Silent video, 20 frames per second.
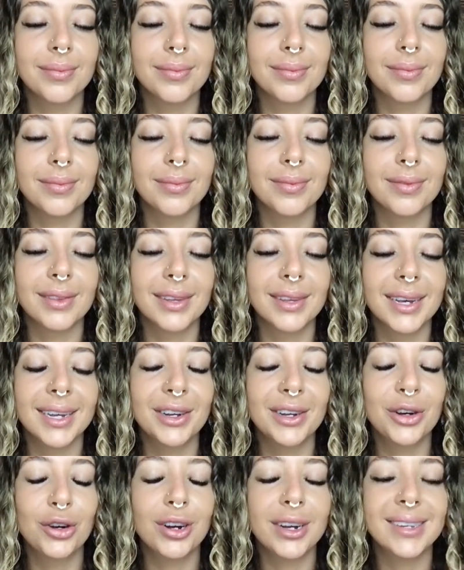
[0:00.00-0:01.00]

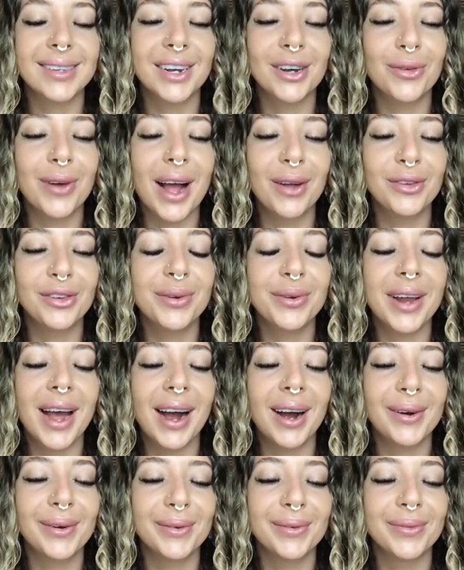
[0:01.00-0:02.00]
increasing around you
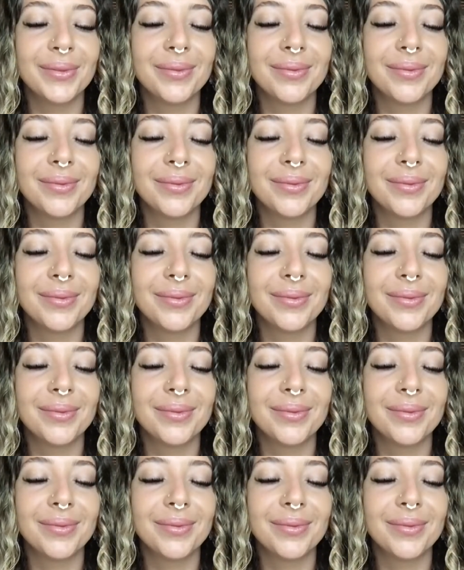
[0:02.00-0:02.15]
now,